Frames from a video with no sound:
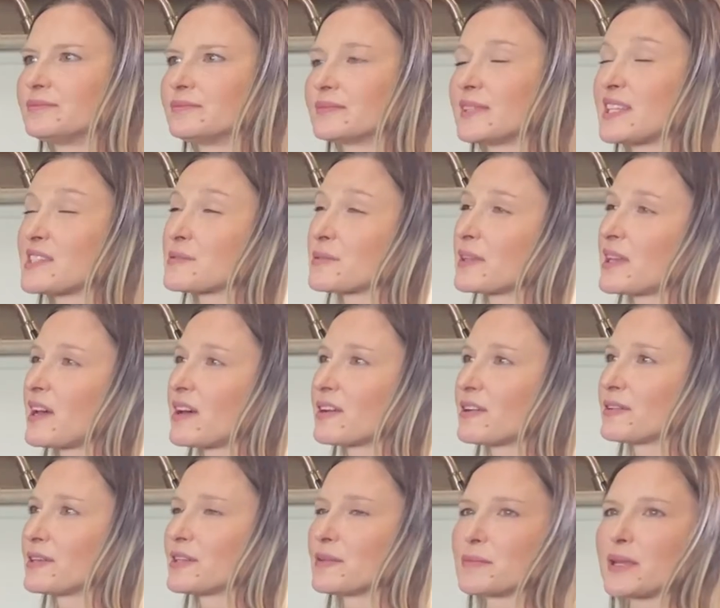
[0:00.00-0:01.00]
That's where the
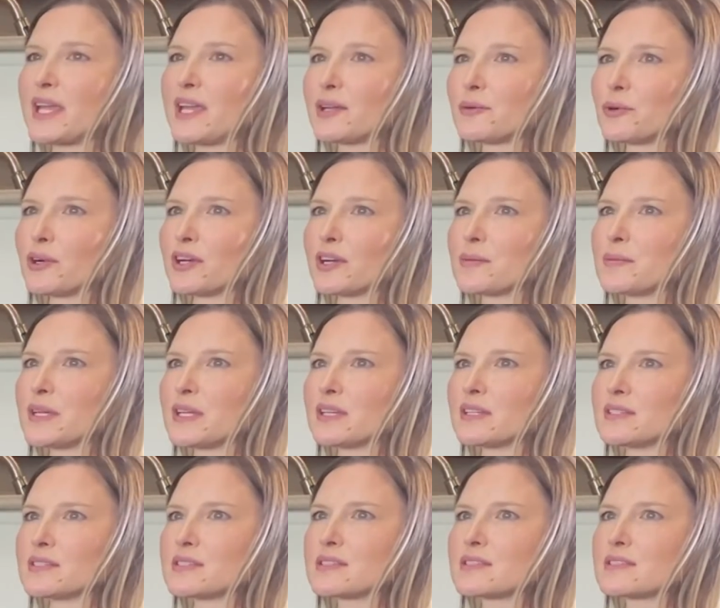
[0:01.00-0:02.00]
algorithm can work
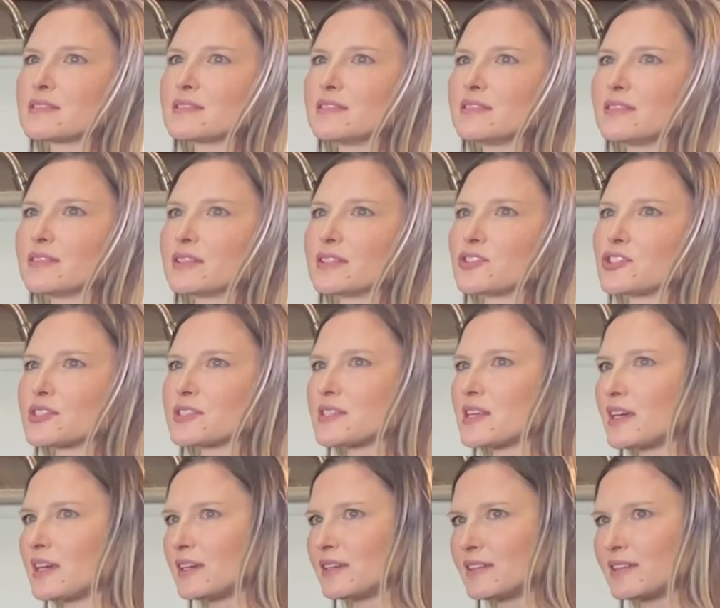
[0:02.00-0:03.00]
because you can just
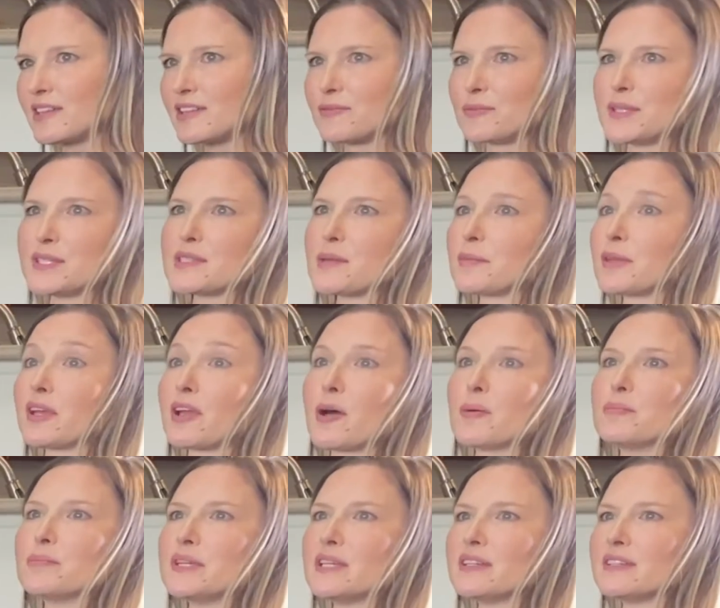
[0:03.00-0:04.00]
say, give me something
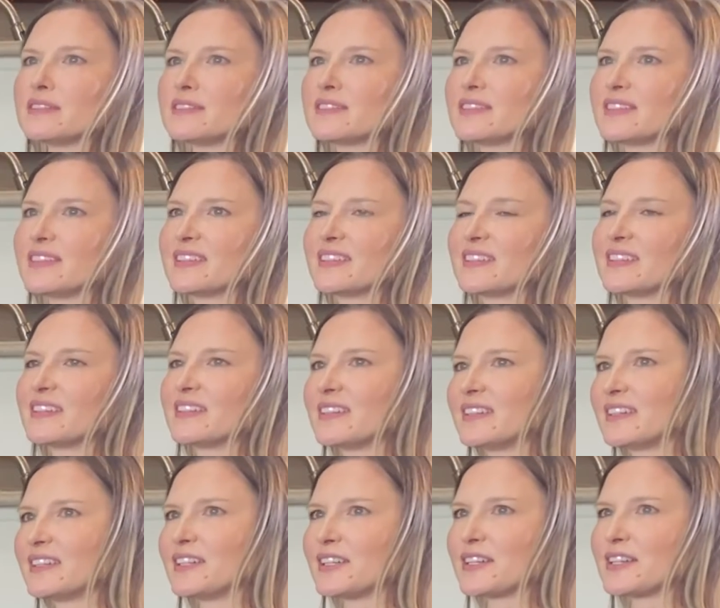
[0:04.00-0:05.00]
upbeat. Yeah.
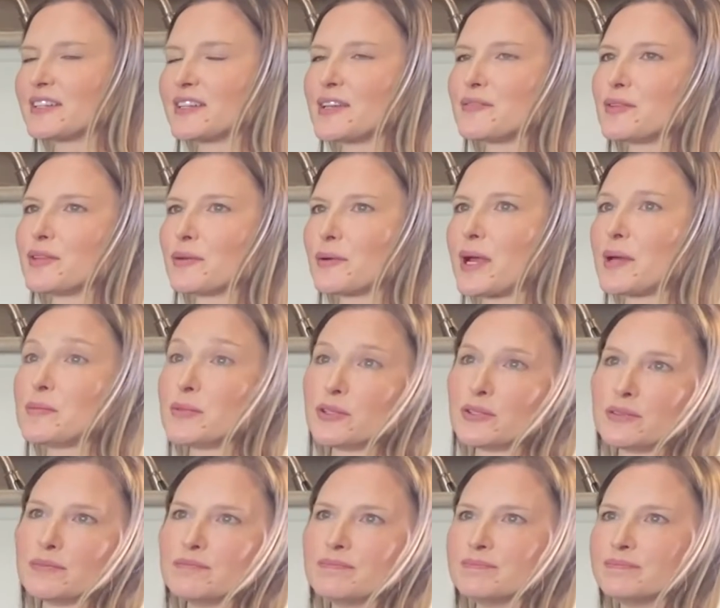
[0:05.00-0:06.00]
And it can give you the right
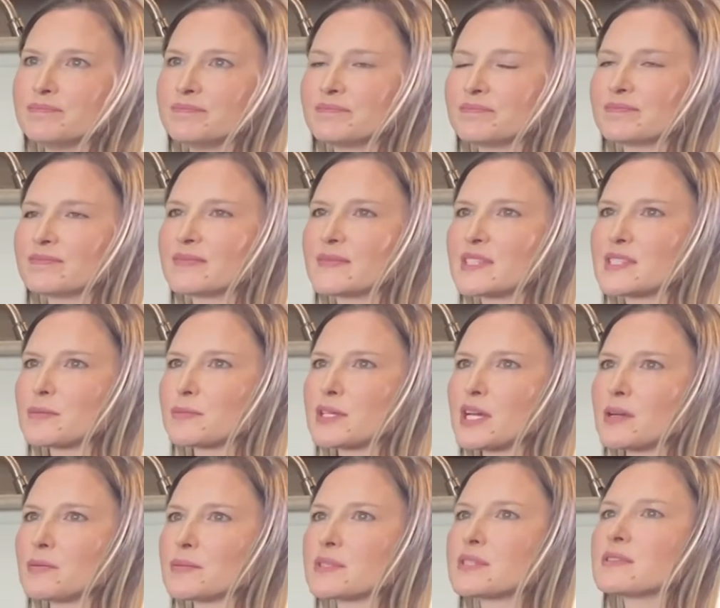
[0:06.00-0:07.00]
mood
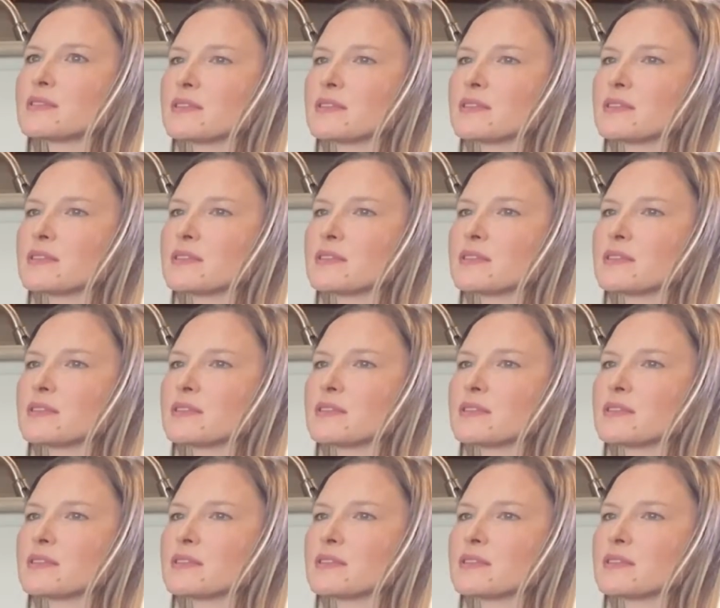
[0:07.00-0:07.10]
sometimes.